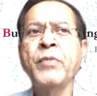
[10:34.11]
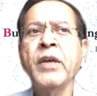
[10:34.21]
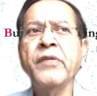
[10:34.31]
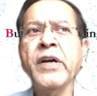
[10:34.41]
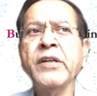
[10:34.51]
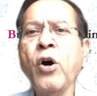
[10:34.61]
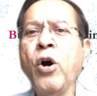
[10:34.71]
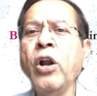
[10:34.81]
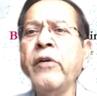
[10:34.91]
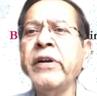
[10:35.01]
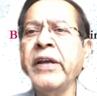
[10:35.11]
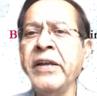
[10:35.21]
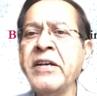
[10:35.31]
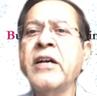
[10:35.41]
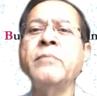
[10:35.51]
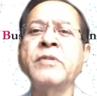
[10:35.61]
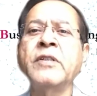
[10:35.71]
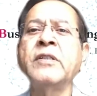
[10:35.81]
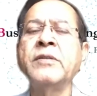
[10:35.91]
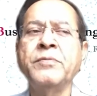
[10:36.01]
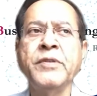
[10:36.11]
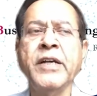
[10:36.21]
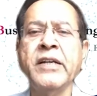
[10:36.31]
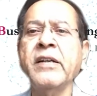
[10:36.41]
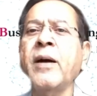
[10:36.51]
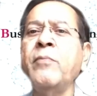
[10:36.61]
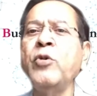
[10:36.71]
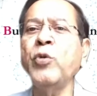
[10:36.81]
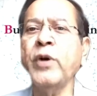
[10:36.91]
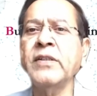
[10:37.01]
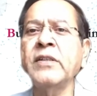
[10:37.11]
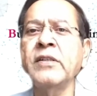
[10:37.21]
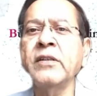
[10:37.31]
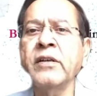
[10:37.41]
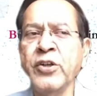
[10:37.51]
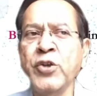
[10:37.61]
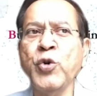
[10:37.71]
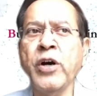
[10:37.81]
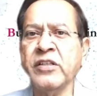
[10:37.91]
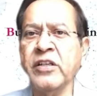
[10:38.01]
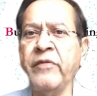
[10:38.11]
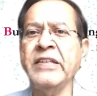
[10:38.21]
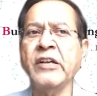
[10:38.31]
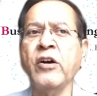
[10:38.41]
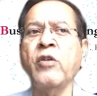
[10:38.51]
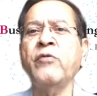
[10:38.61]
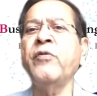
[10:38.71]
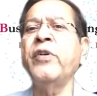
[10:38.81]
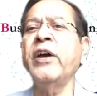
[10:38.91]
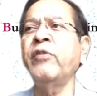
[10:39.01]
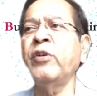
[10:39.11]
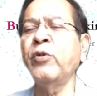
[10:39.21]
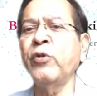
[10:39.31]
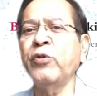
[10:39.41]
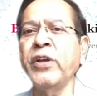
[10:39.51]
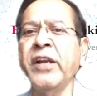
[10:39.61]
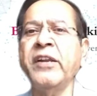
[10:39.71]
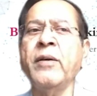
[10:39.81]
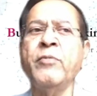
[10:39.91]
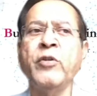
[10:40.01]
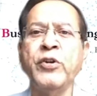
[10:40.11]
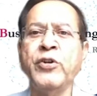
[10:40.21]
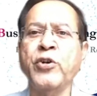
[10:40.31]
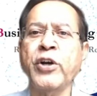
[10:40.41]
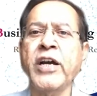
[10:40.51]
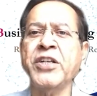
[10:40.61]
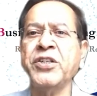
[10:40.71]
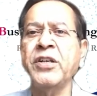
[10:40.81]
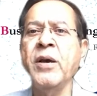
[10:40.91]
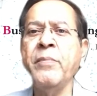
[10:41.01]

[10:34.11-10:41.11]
is that all our incomes that come to us into our savings account from where we go to the ATM to withdraw cash,